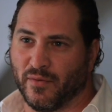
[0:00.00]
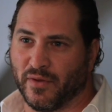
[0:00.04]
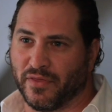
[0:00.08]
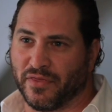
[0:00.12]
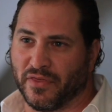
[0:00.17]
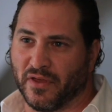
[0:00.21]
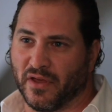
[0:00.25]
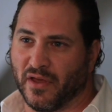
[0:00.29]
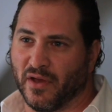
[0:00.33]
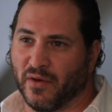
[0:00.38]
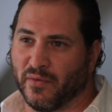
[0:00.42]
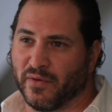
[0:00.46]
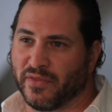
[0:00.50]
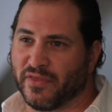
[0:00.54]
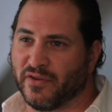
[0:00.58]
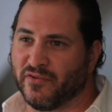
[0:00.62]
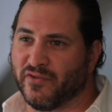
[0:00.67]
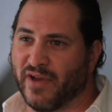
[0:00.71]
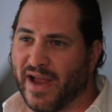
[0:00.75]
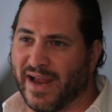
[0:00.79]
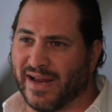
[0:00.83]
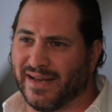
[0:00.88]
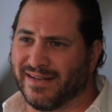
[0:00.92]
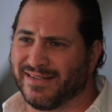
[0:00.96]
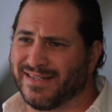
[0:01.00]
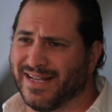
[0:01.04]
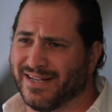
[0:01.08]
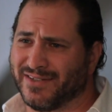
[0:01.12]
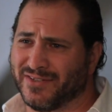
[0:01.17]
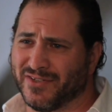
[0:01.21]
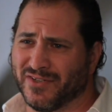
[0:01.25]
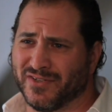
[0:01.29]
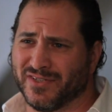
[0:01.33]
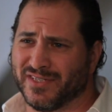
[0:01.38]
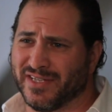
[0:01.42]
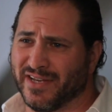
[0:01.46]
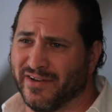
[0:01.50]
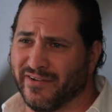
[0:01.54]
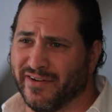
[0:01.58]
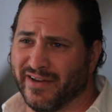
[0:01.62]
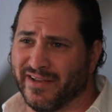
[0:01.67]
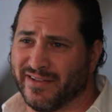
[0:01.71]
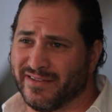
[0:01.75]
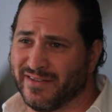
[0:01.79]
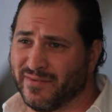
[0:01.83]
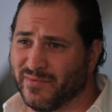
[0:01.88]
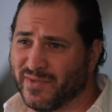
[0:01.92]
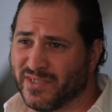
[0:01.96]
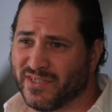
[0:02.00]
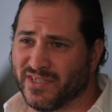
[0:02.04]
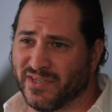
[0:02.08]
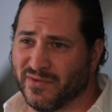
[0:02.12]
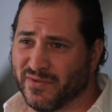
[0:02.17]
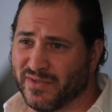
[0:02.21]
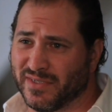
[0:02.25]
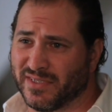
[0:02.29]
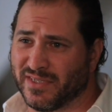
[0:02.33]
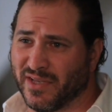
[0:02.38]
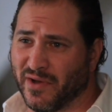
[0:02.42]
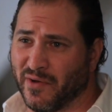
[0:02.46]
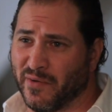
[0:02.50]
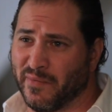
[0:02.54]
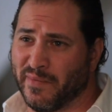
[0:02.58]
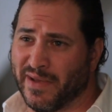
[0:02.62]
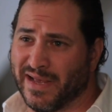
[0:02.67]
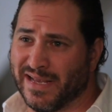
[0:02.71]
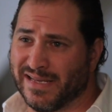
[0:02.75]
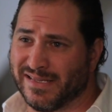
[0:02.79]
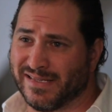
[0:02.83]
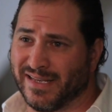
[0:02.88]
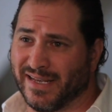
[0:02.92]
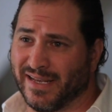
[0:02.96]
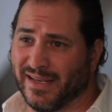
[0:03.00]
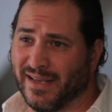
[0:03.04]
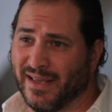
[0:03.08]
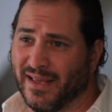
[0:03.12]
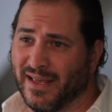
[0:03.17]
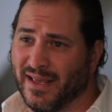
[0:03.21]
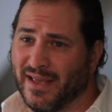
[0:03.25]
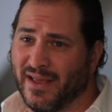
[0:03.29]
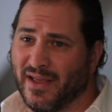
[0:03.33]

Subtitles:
with the Girl with the Dragon Tattoo series, in which she was so amazing.